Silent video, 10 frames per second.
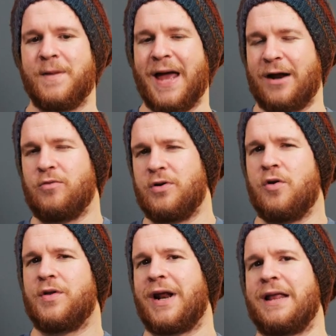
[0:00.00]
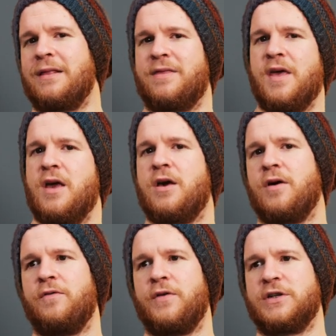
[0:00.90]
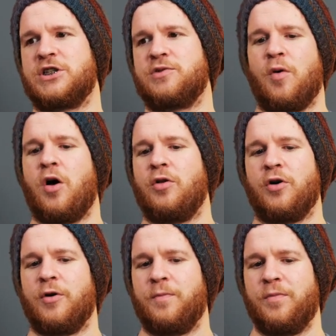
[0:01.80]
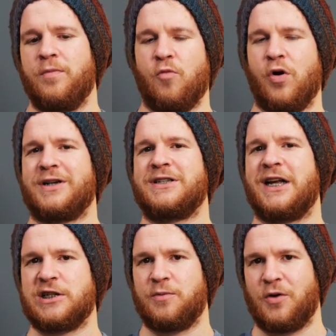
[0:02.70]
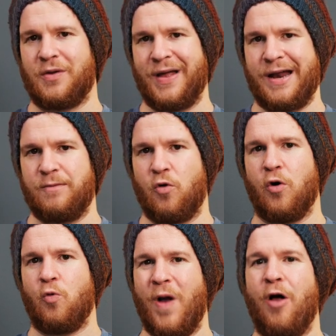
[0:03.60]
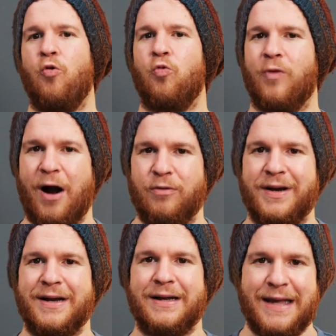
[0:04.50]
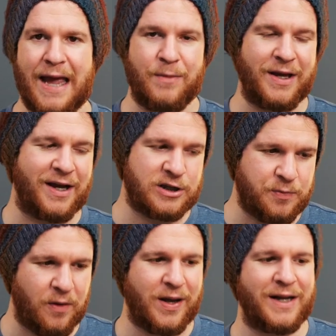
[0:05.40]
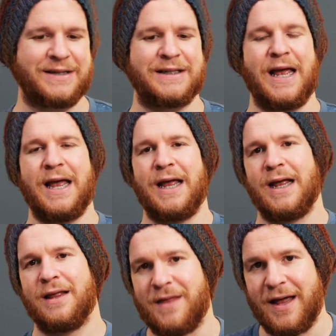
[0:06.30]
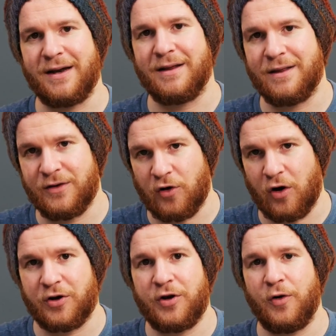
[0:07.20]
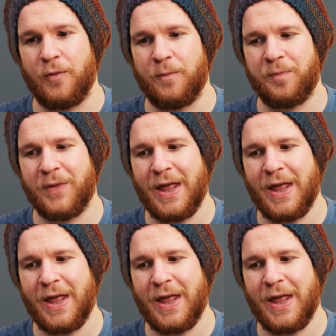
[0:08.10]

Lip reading: I don't know that I can think of a smaller, more accessible, and more well-rounded gaming experience than The Dark Tomb.